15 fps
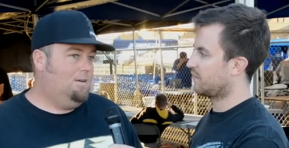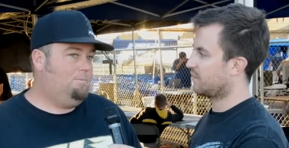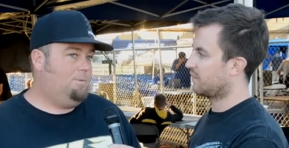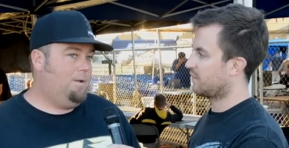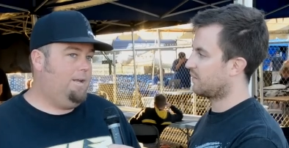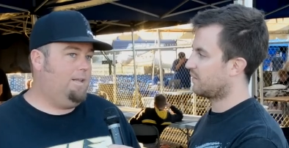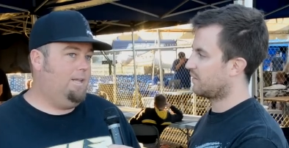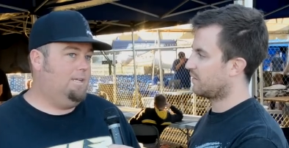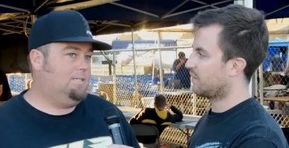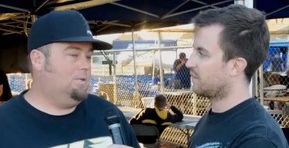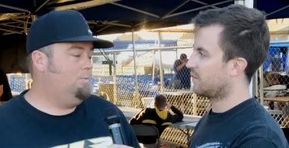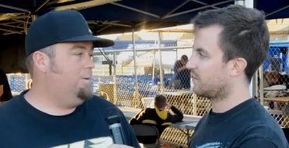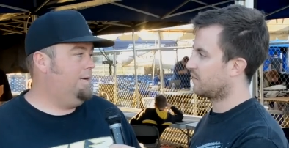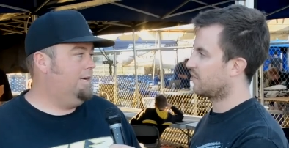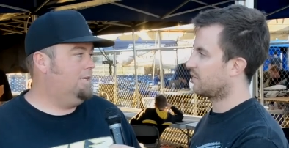Speaker 1: probably less
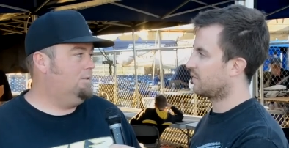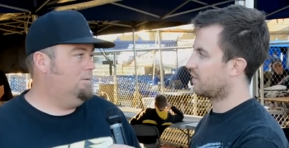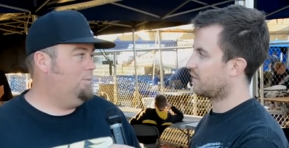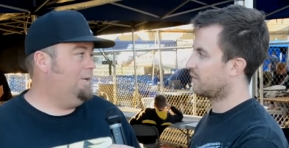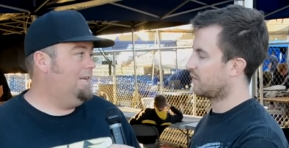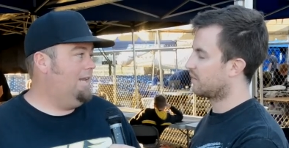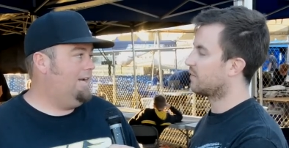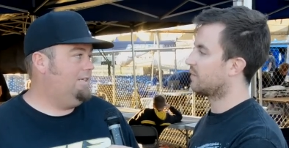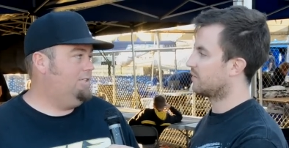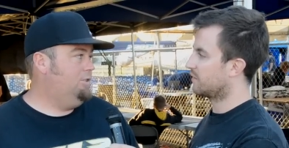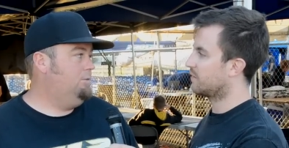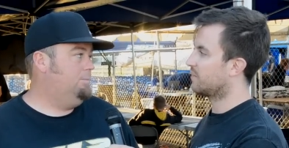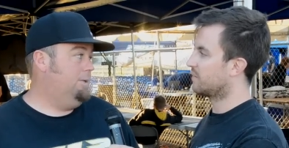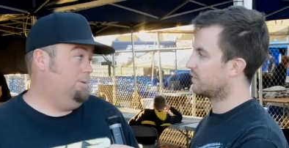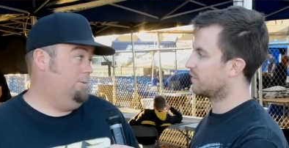than we'd we'd like
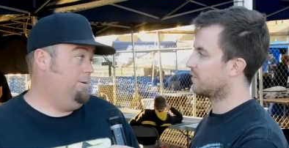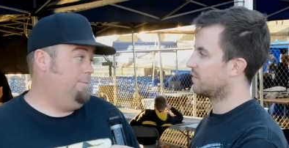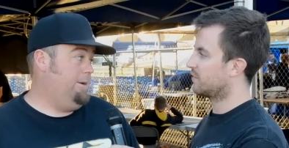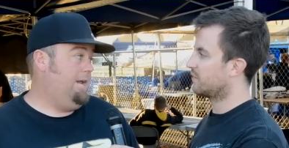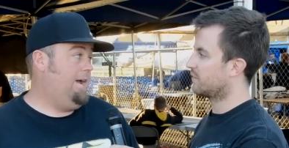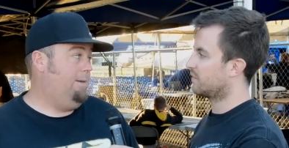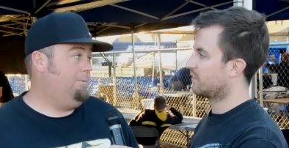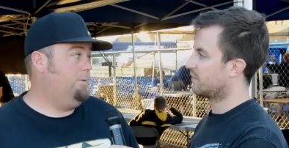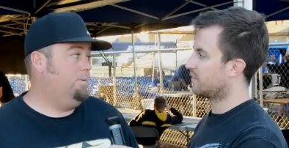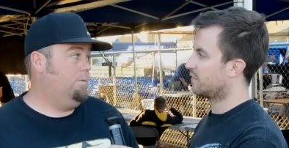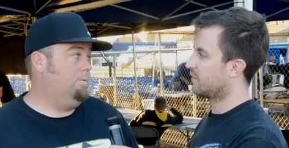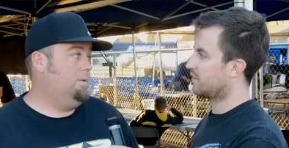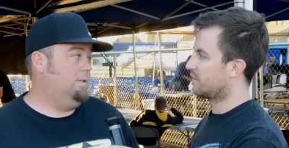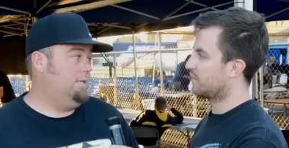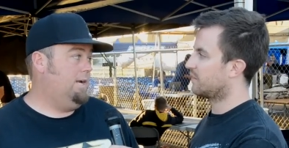to, but we've been happy with
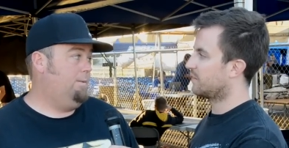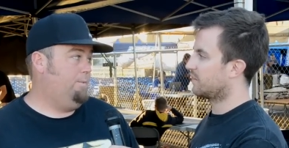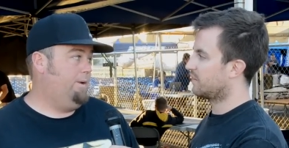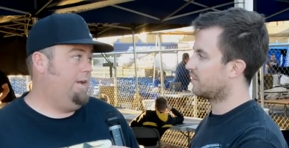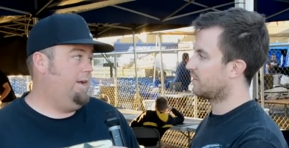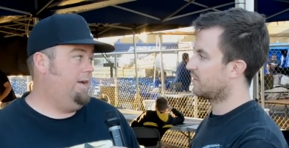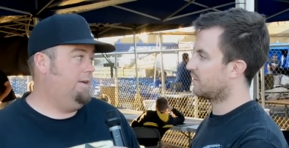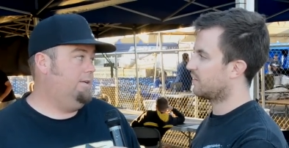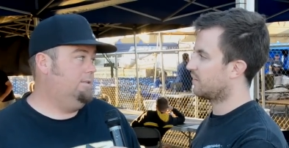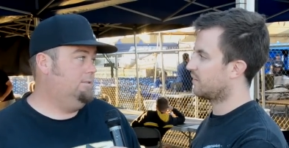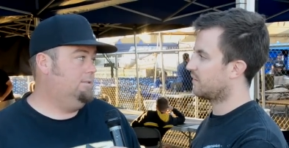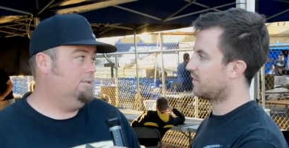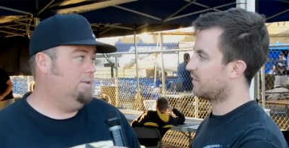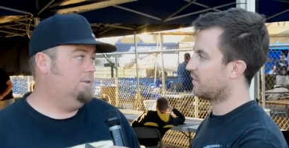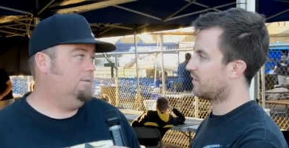what time we had,
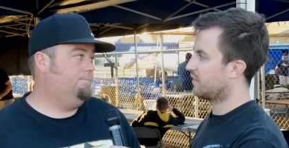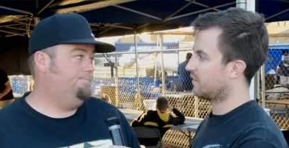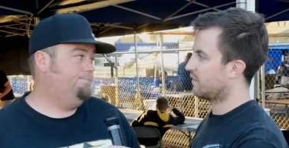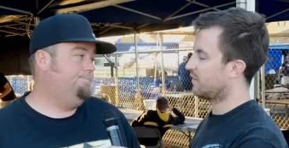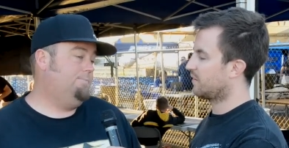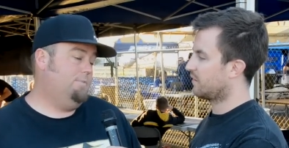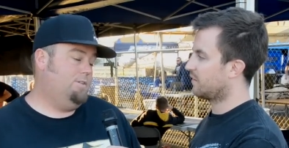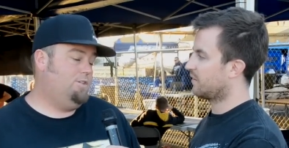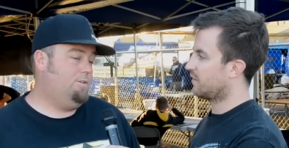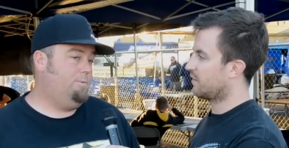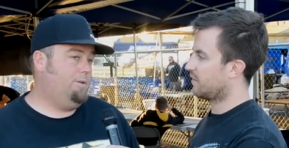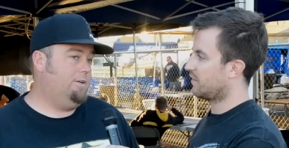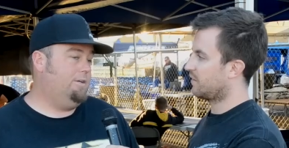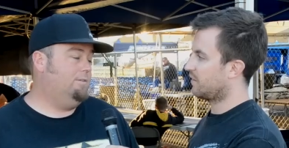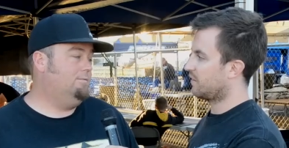so should
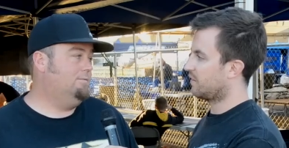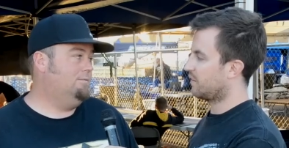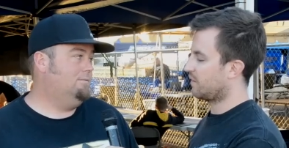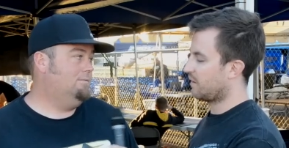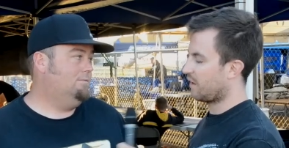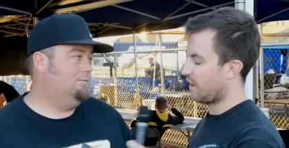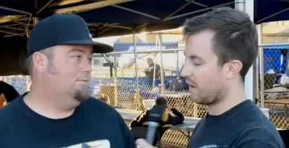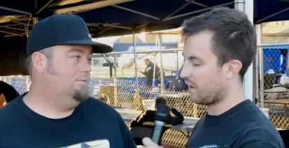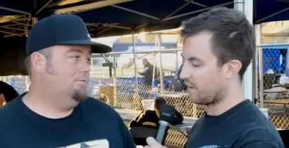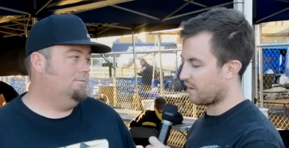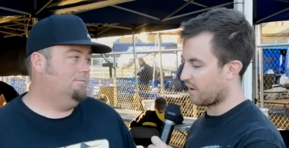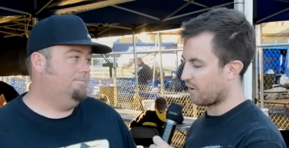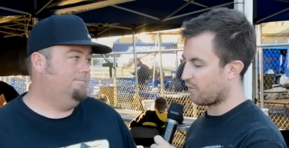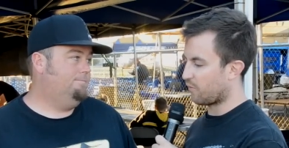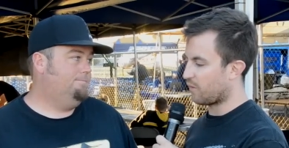be good.
Speaker 2: And
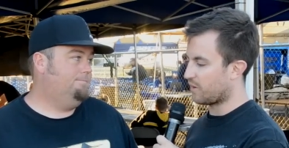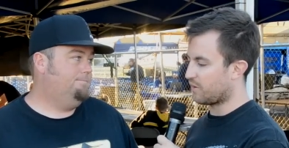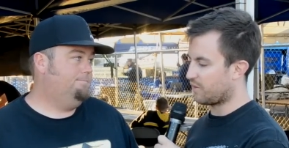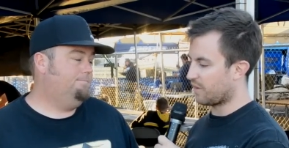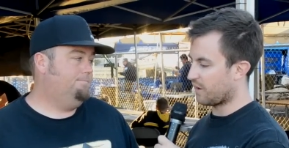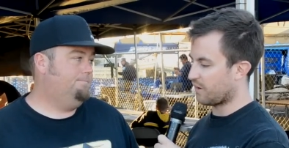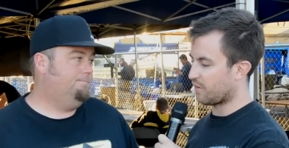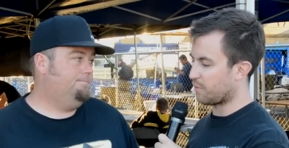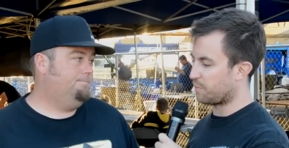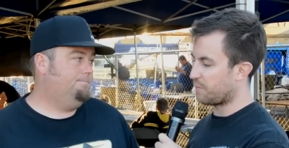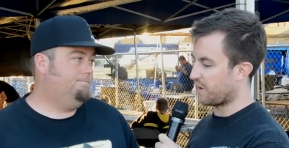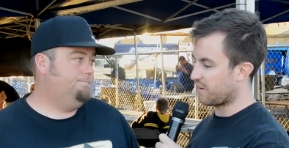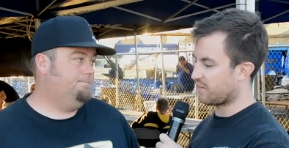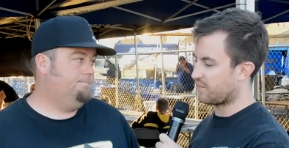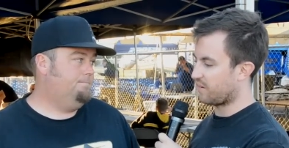uh, what do you think are the
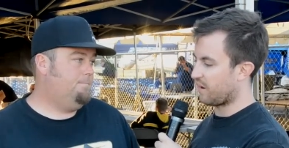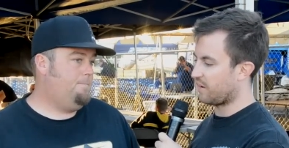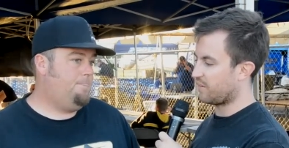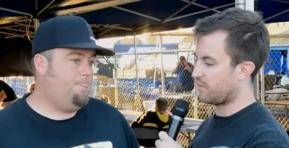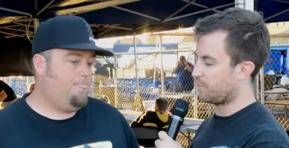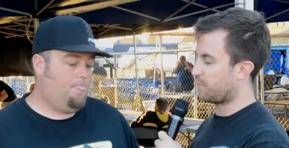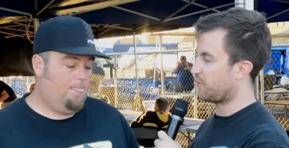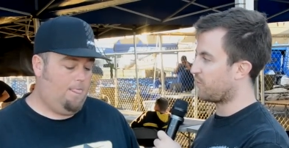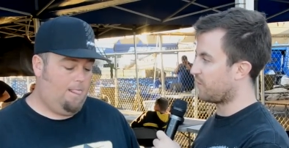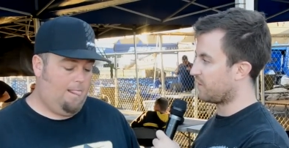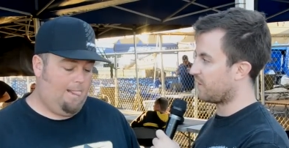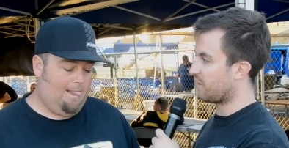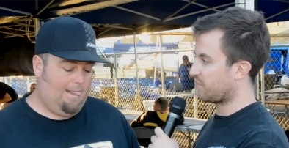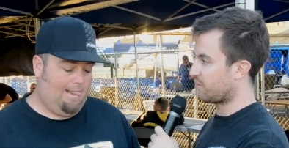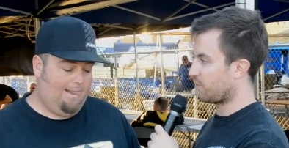biggest changes between
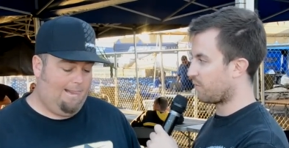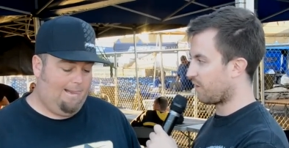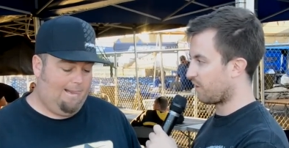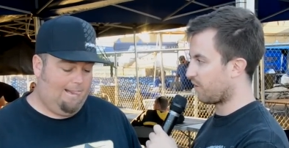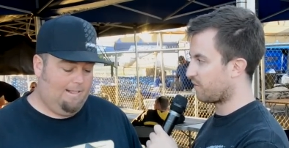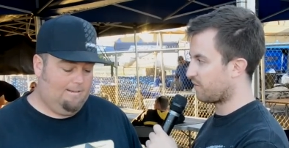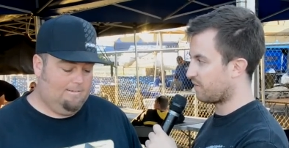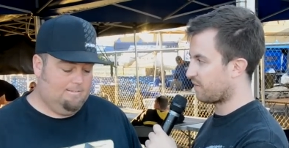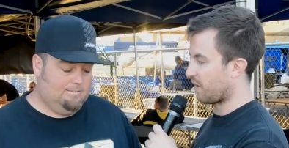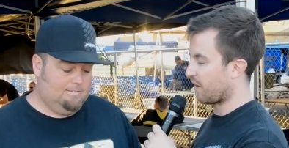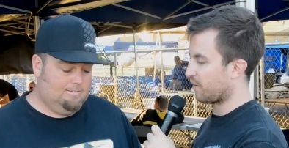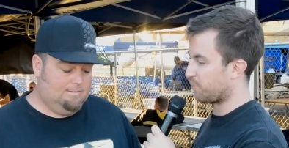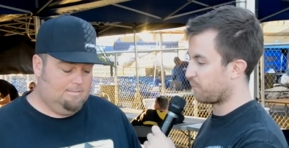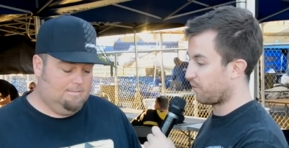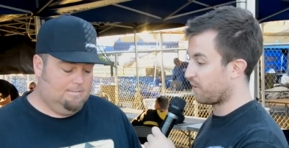this and what Losi's
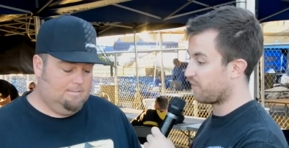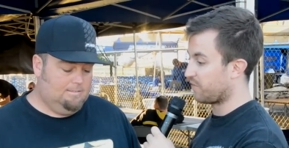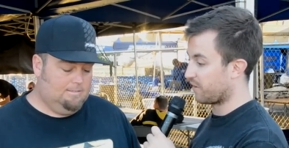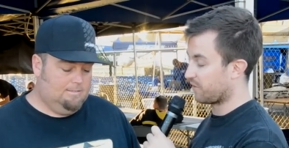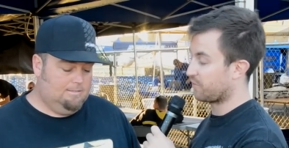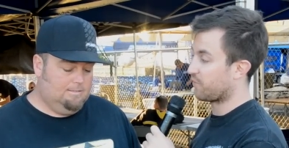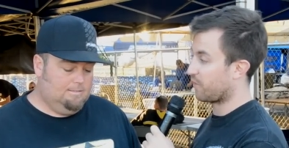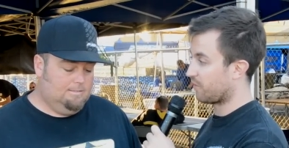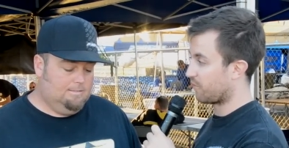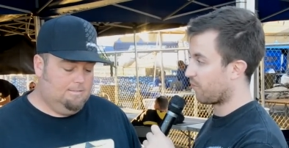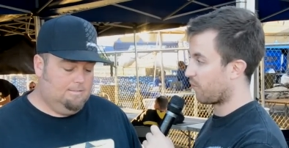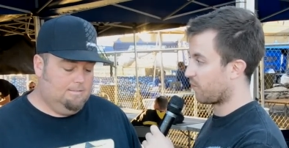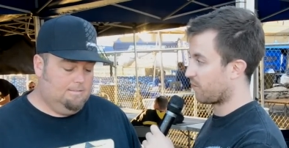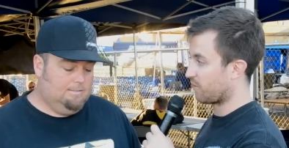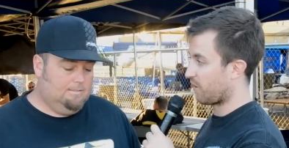had previous for the
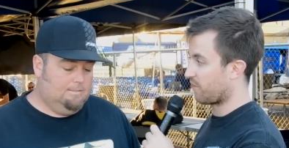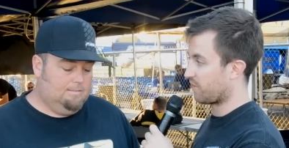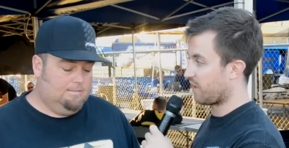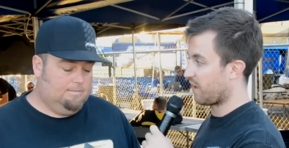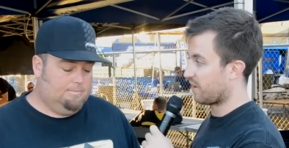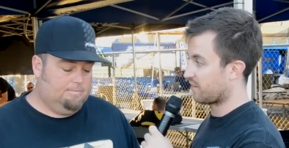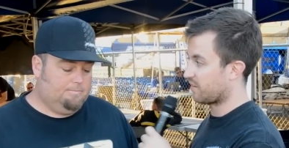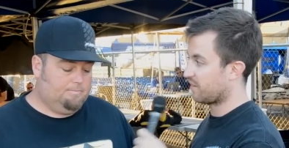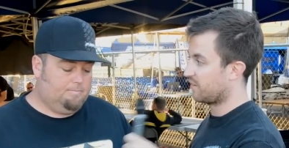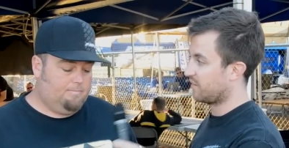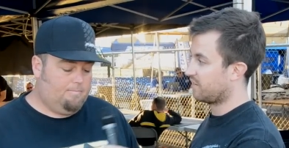four wheel drive class?